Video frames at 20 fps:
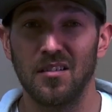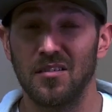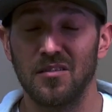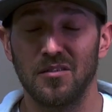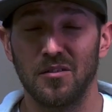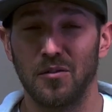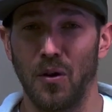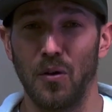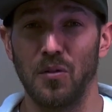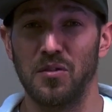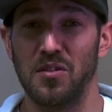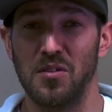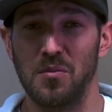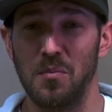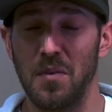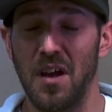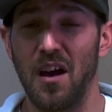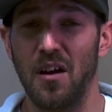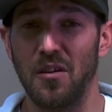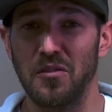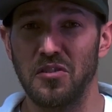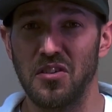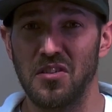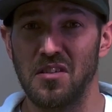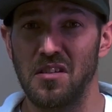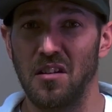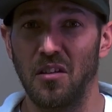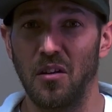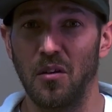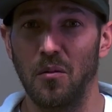Grosses me out just a
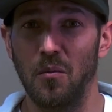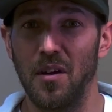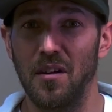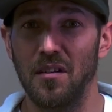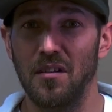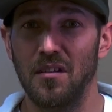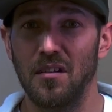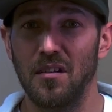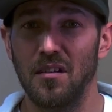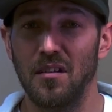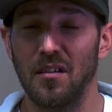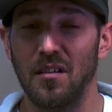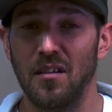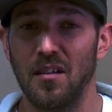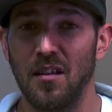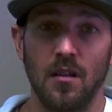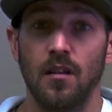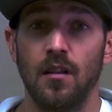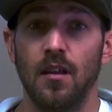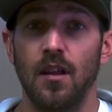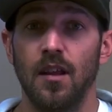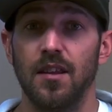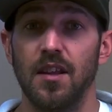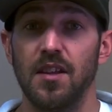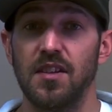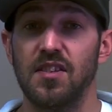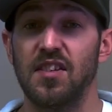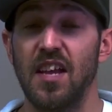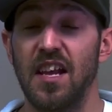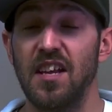little bit. This
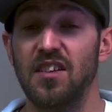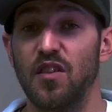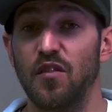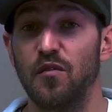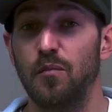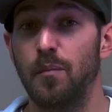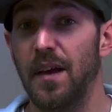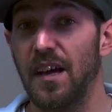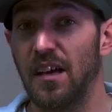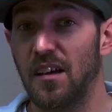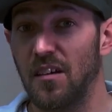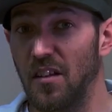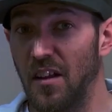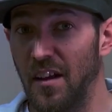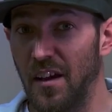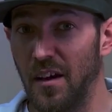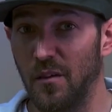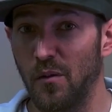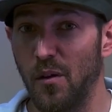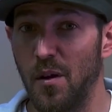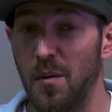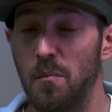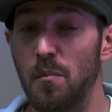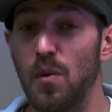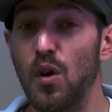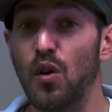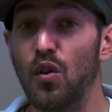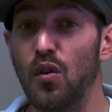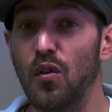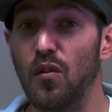stage of pickling
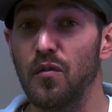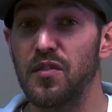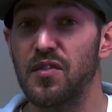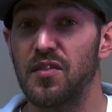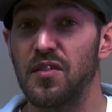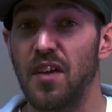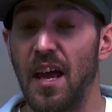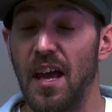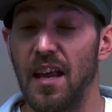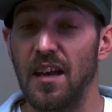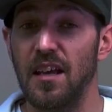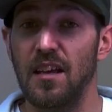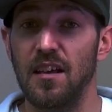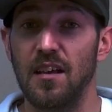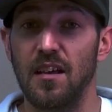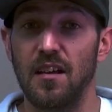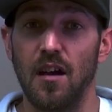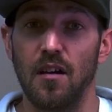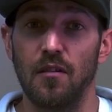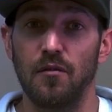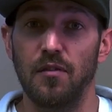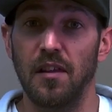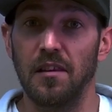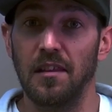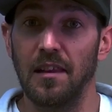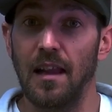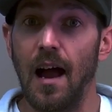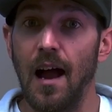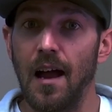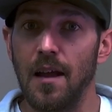removes any of the
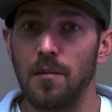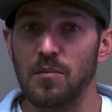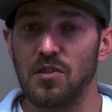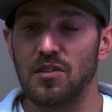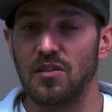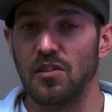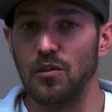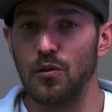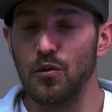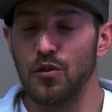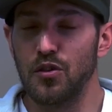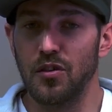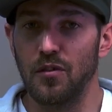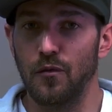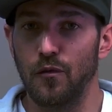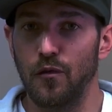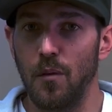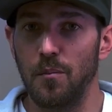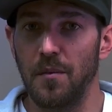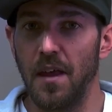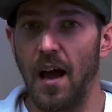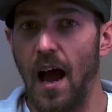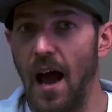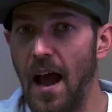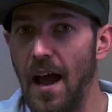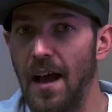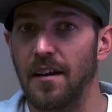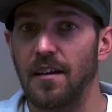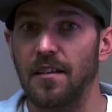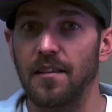lime solution from the
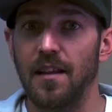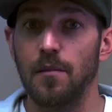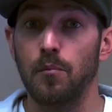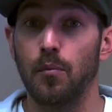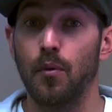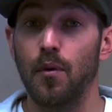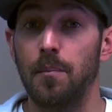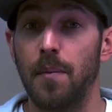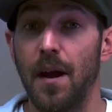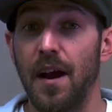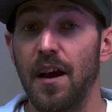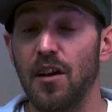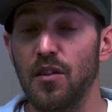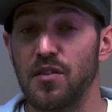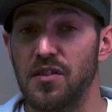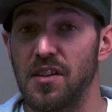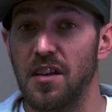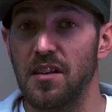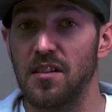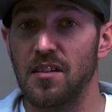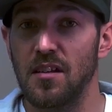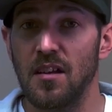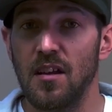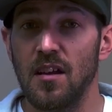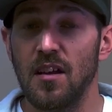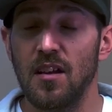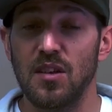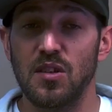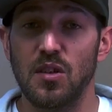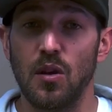hide and then prepares it
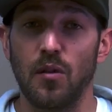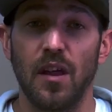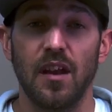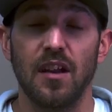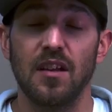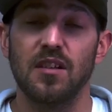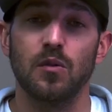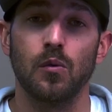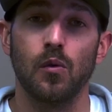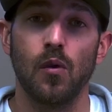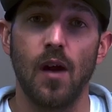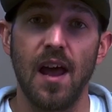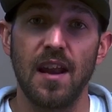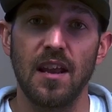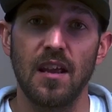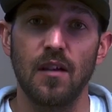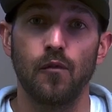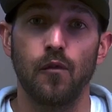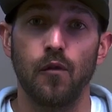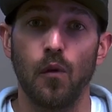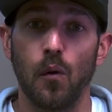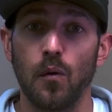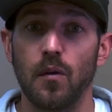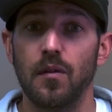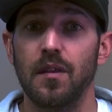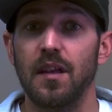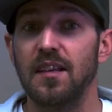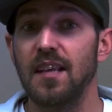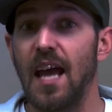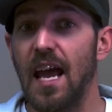so that it's ready for
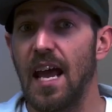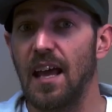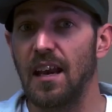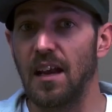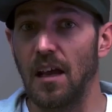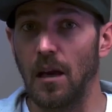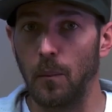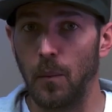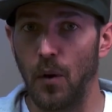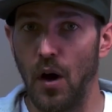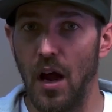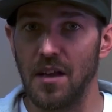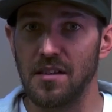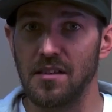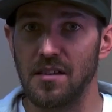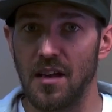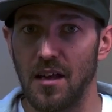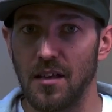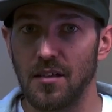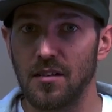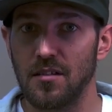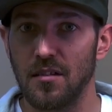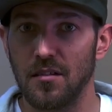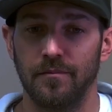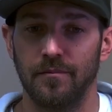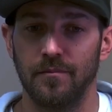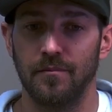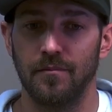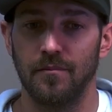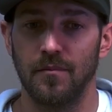the tanning process.
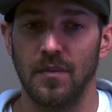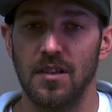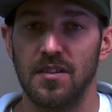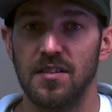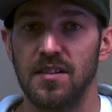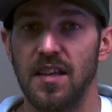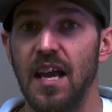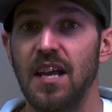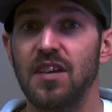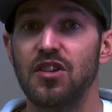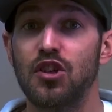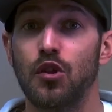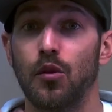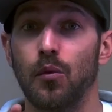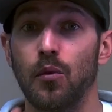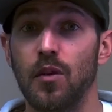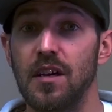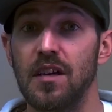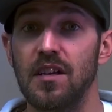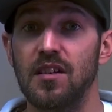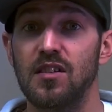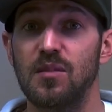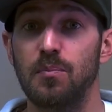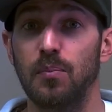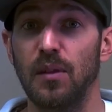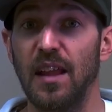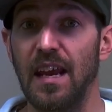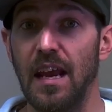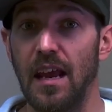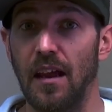Stage 3,
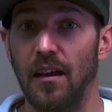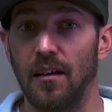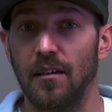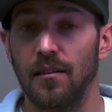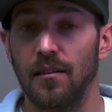splitting.